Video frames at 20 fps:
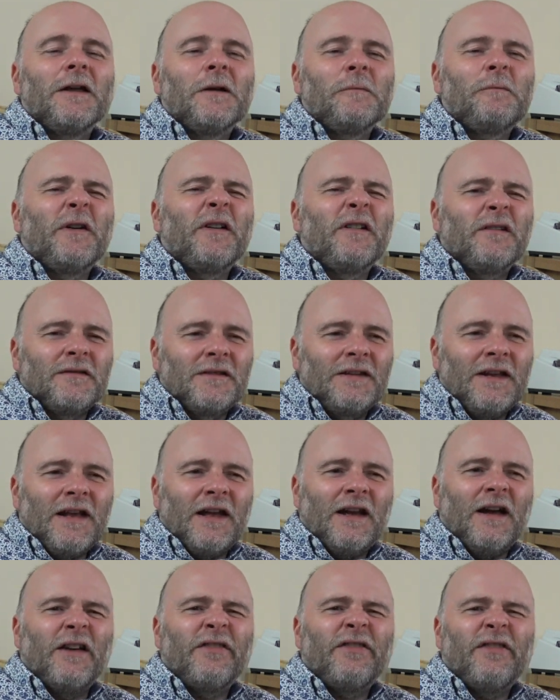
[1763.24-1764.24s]
But
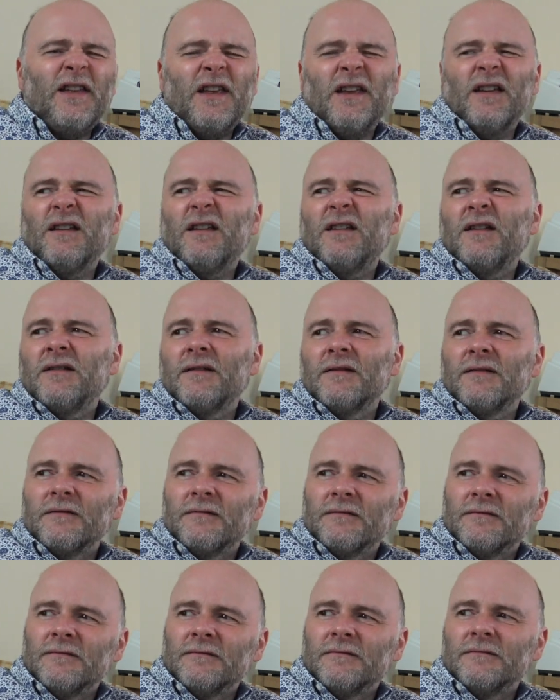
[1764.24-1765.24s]
yeah, I think
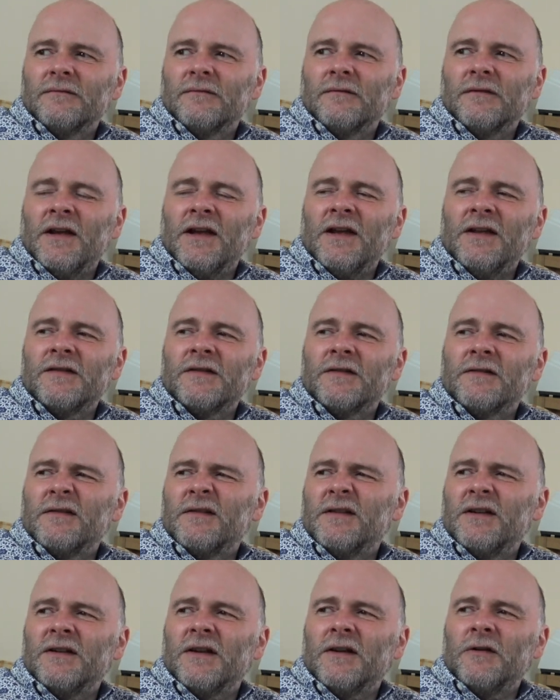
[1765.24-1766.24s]
it is,
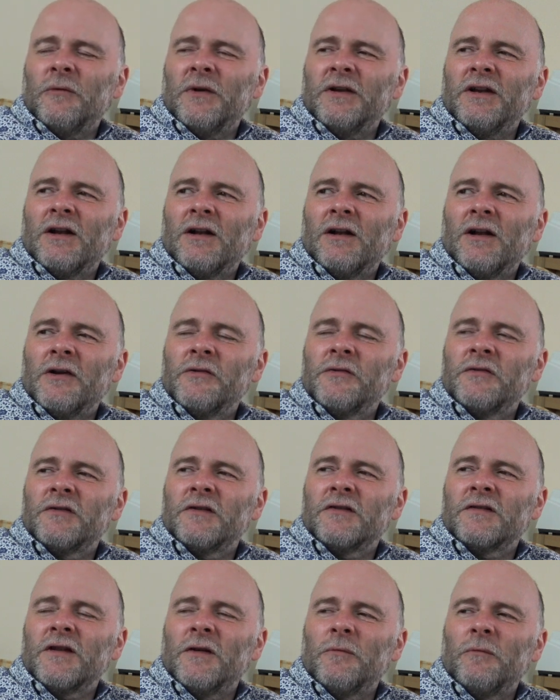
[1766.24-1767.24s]
you know, when you're close to
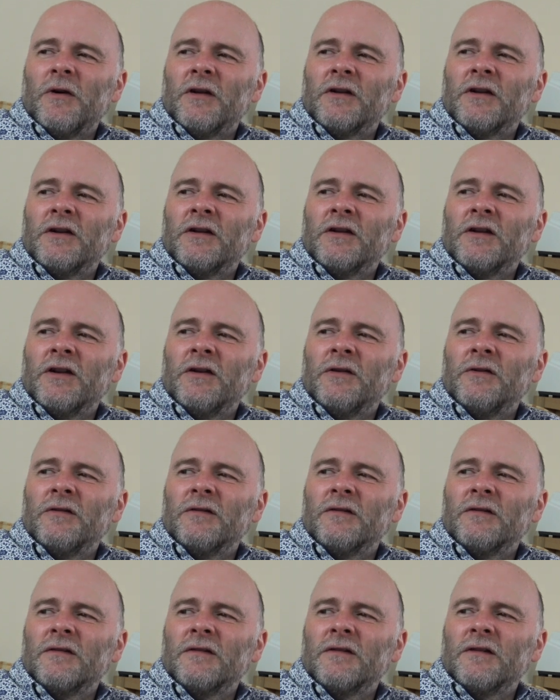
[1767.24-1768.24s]
someone and
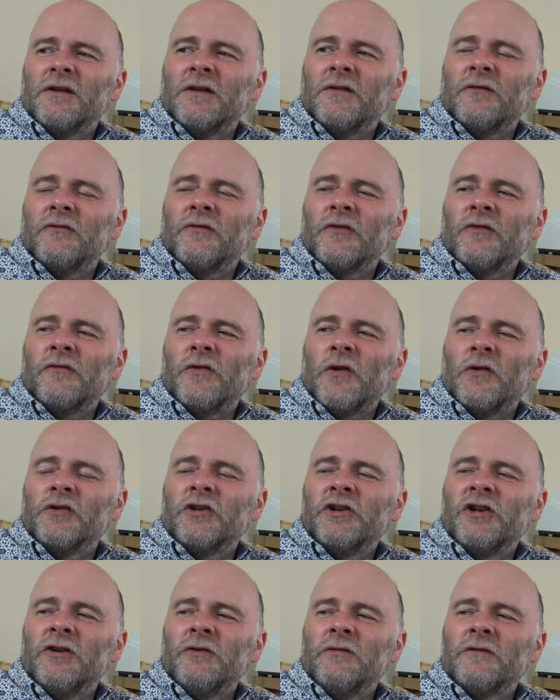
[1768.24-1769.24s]
you've got
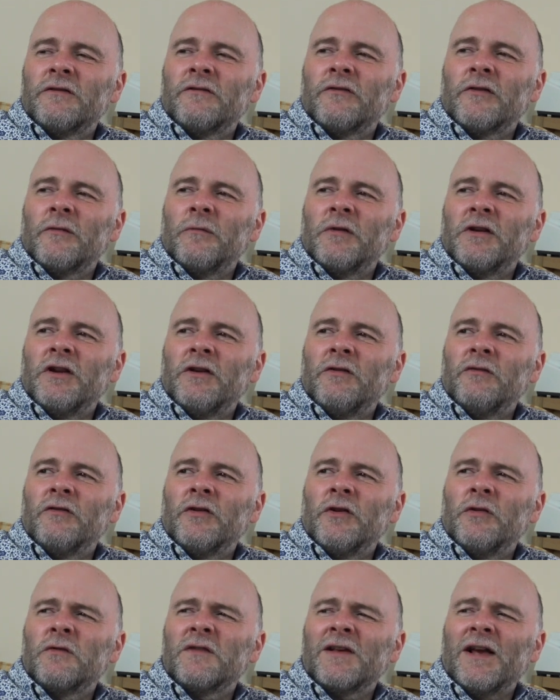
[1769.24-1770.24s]
news for them, and
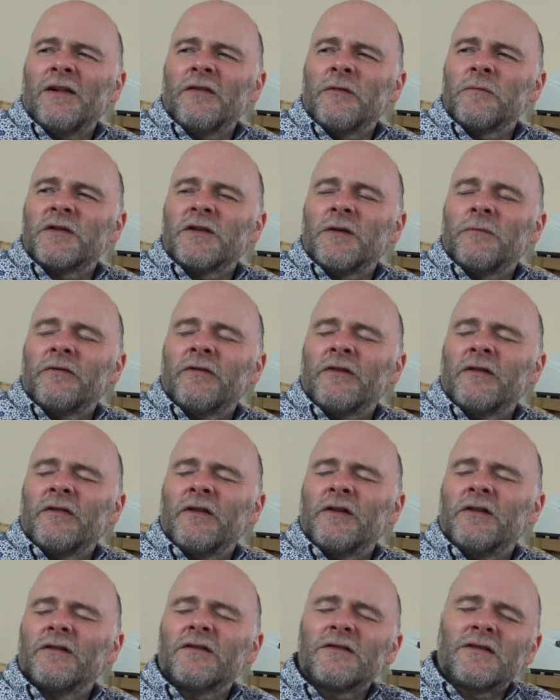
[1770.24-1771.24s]
you tell them something
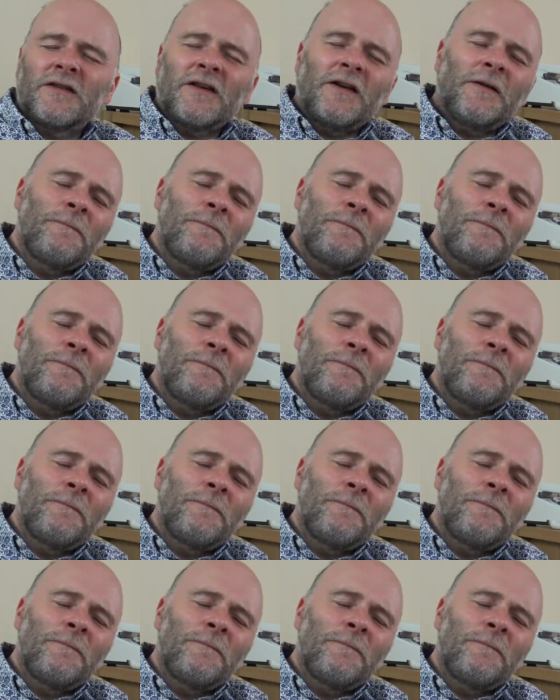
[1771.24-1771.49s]
that